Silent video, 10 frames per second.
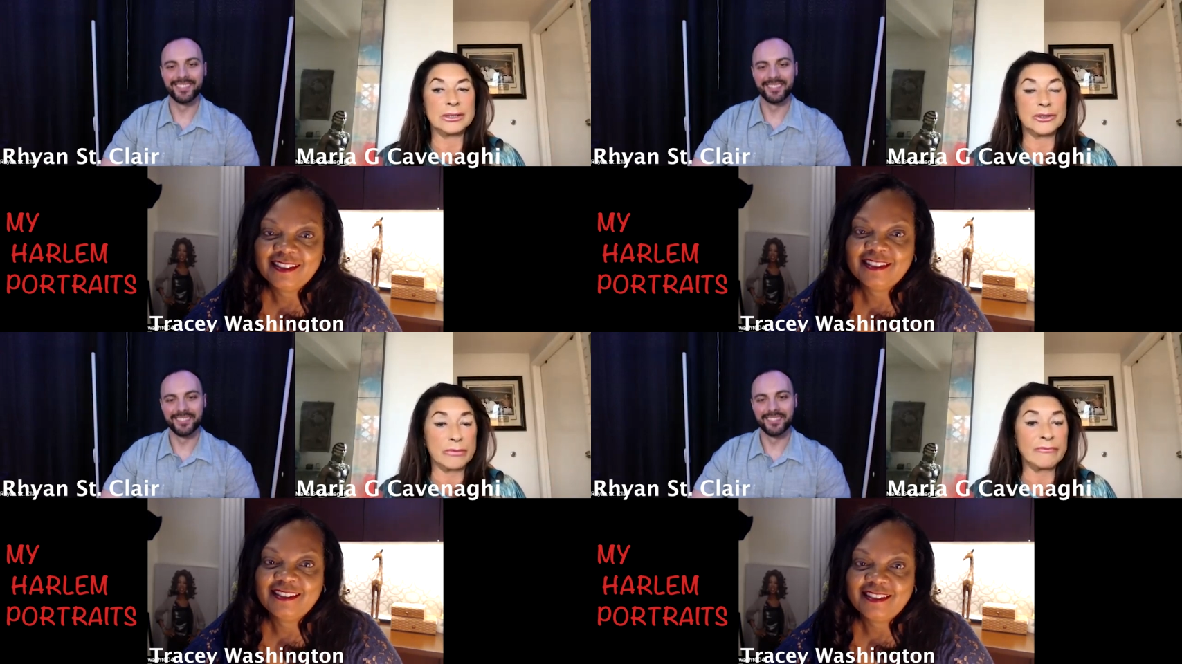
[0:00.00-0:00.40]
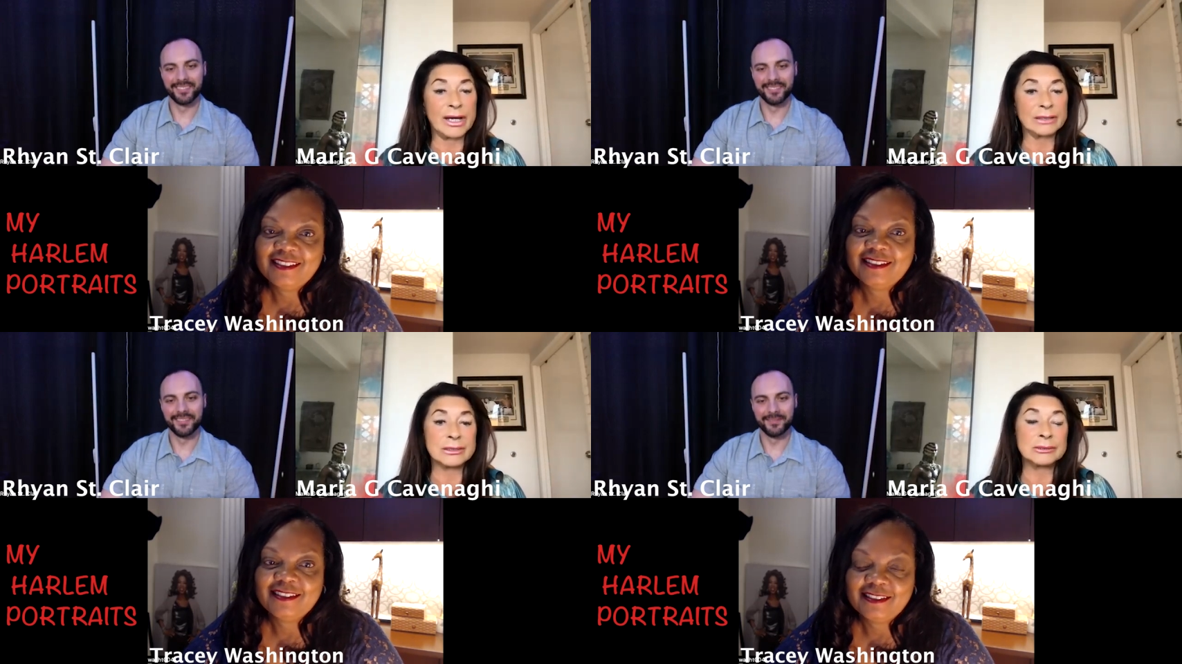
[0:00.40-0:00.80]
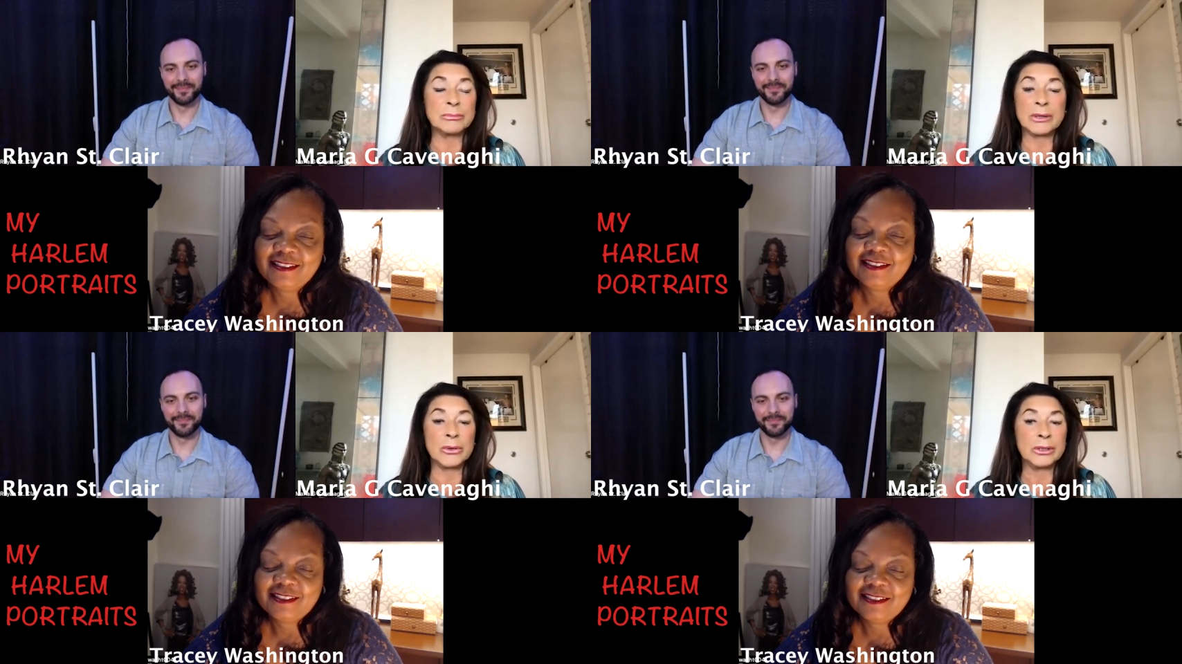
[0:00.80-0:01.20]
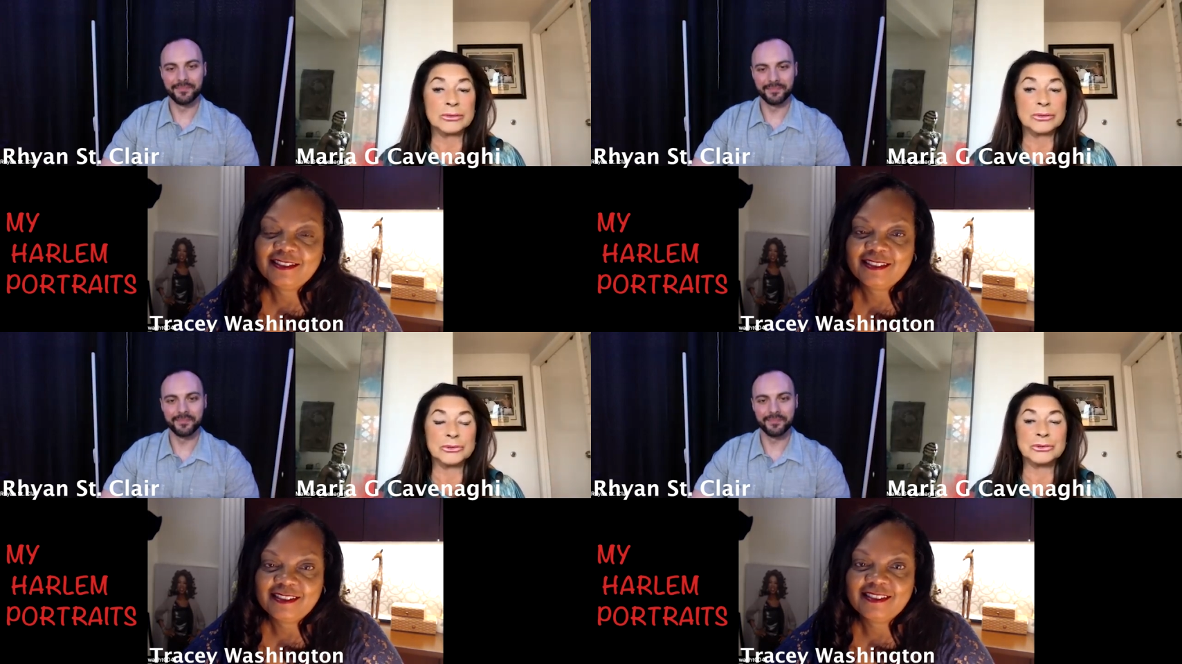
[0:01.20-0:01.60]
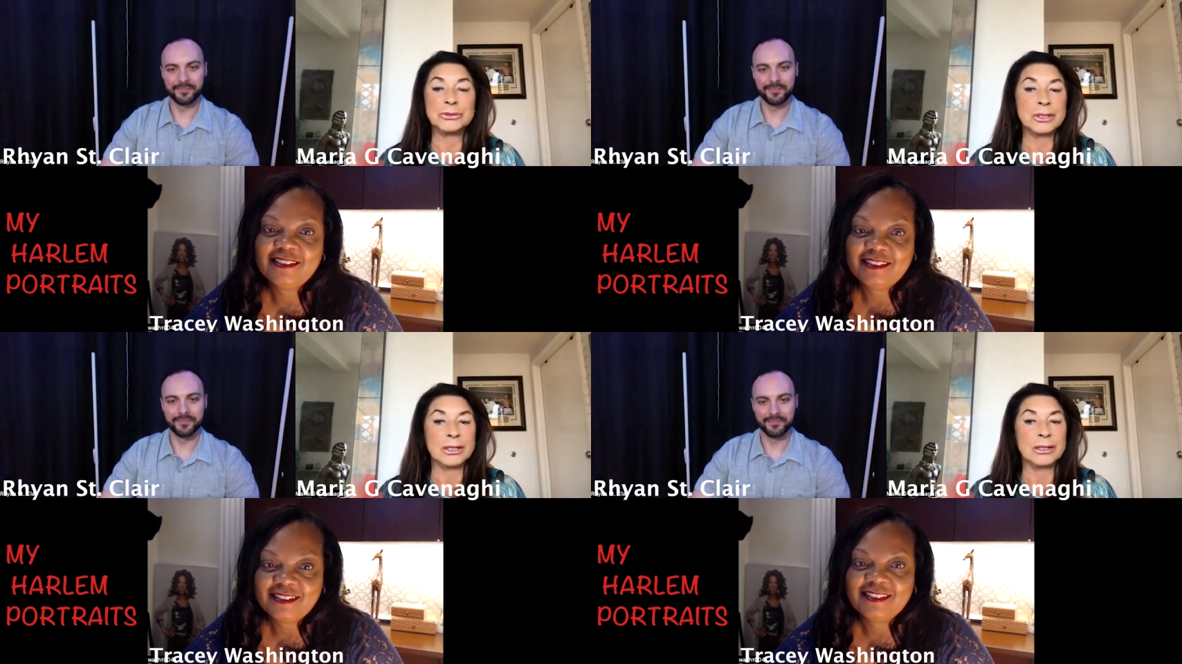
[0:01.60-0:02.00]
Speaker 1: that you invited me to,
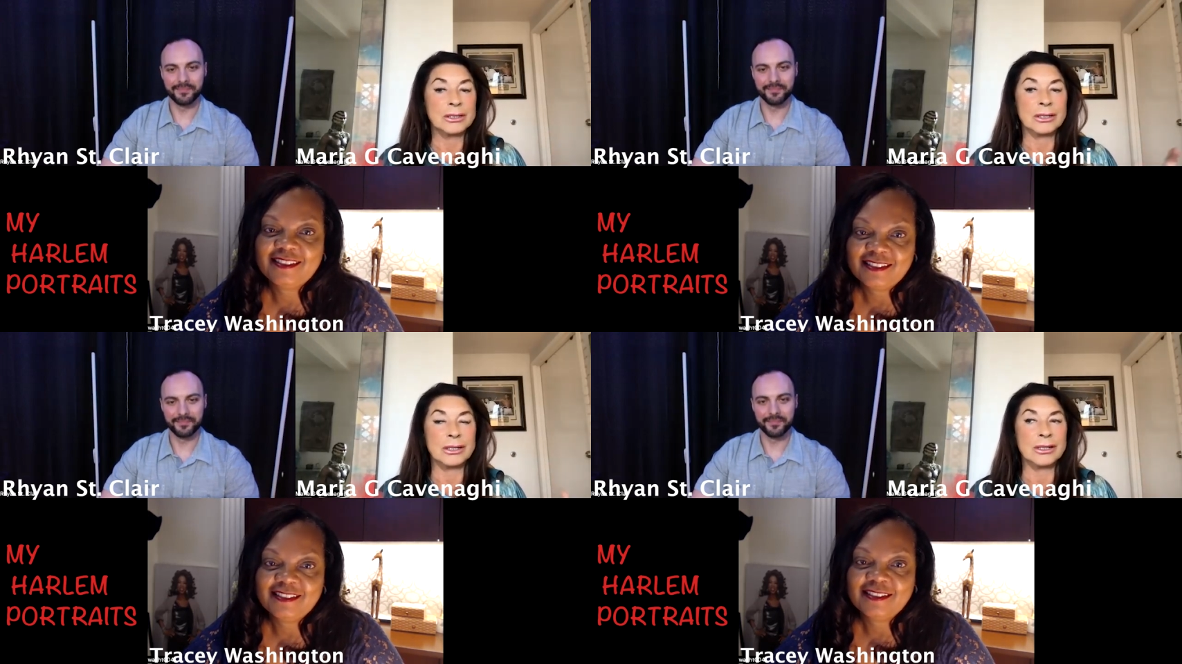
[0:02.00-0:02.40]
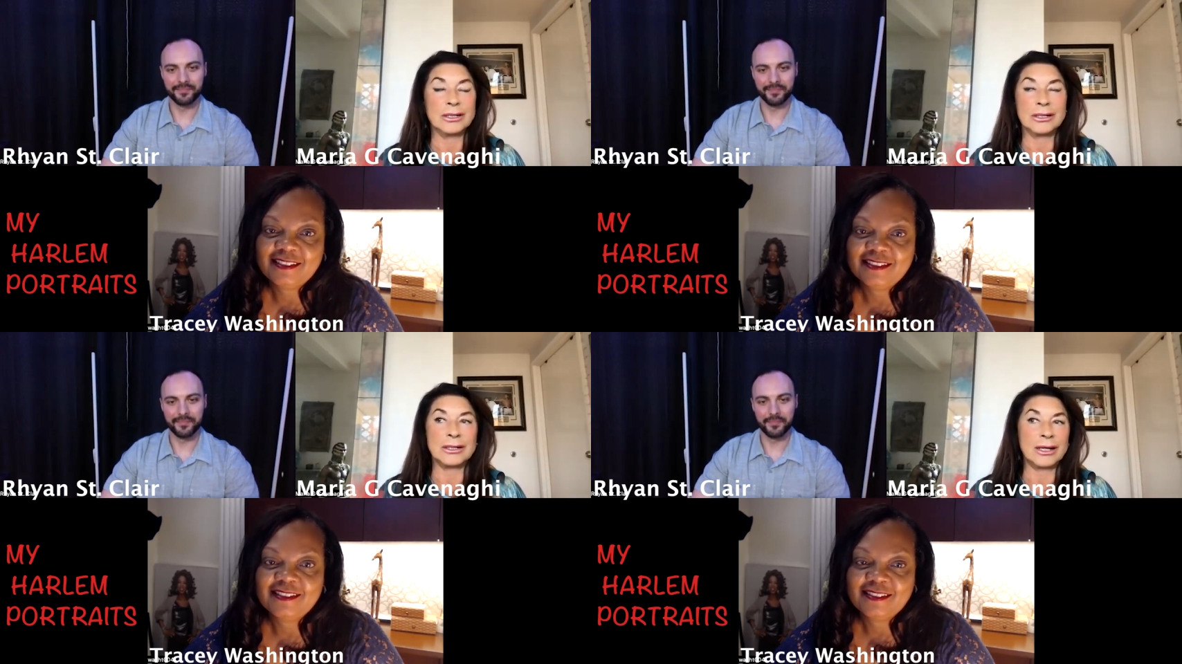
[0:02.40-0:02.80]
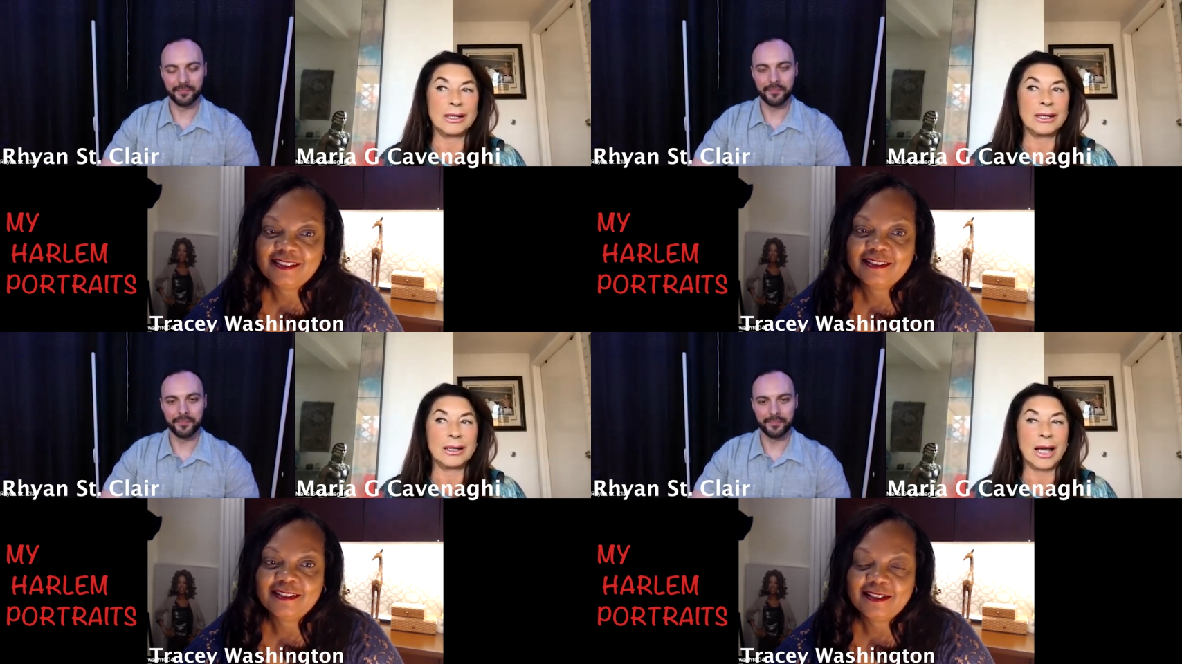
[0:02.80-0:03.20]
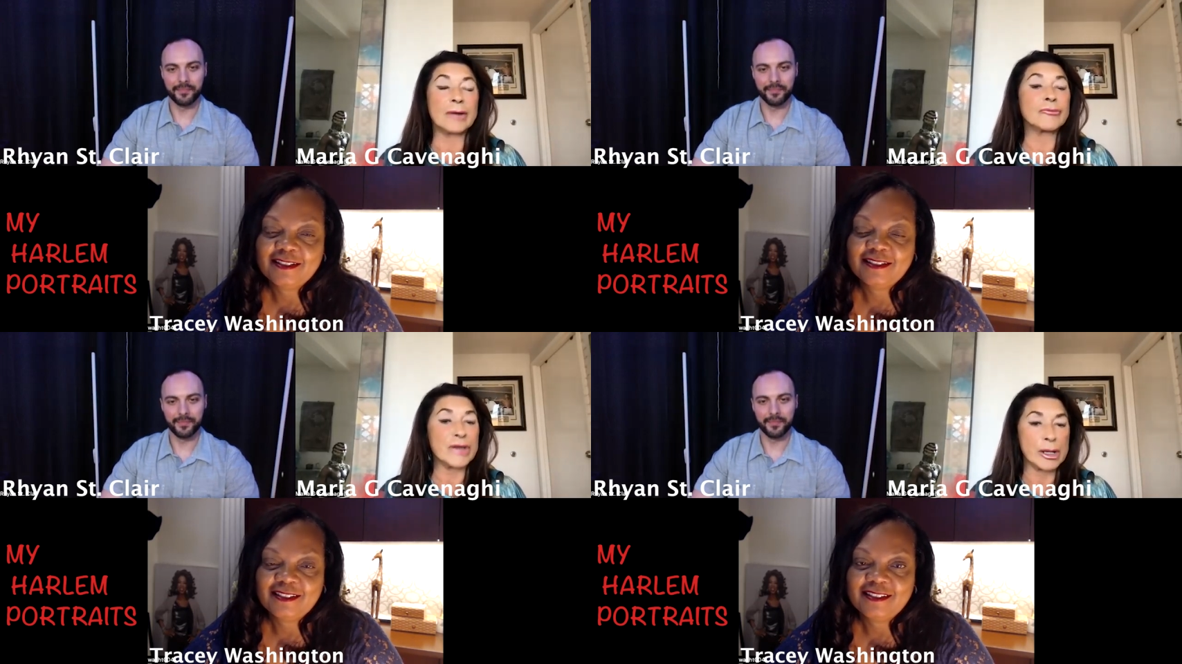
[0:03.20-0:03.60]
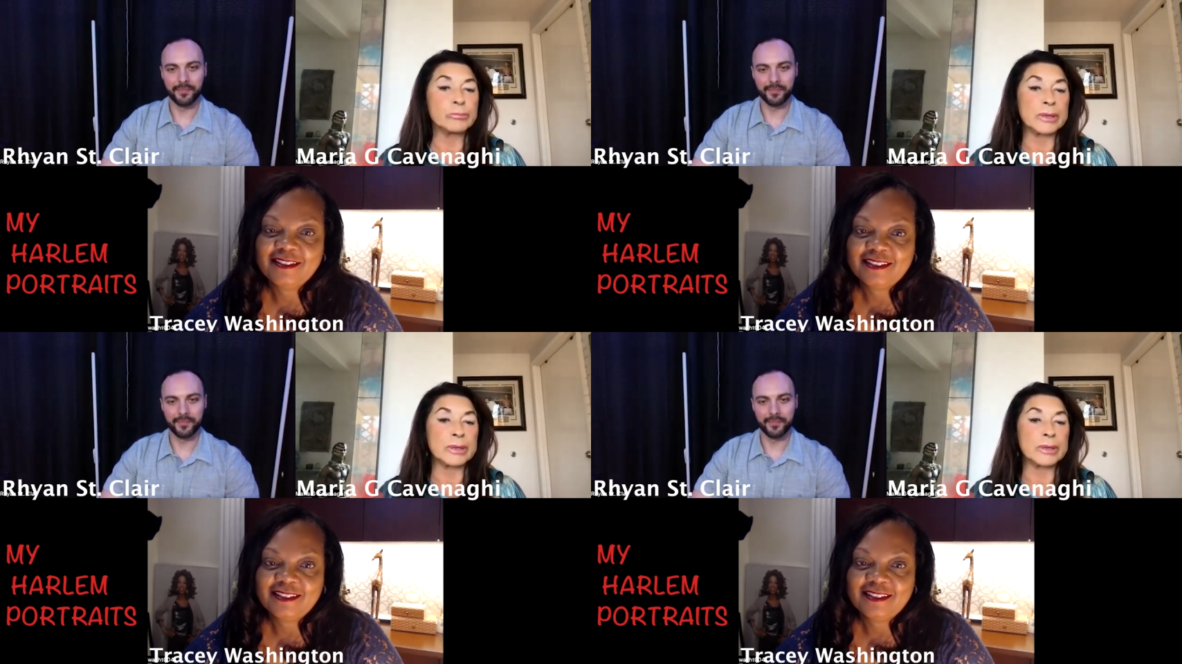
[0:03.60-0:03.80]
uh, are real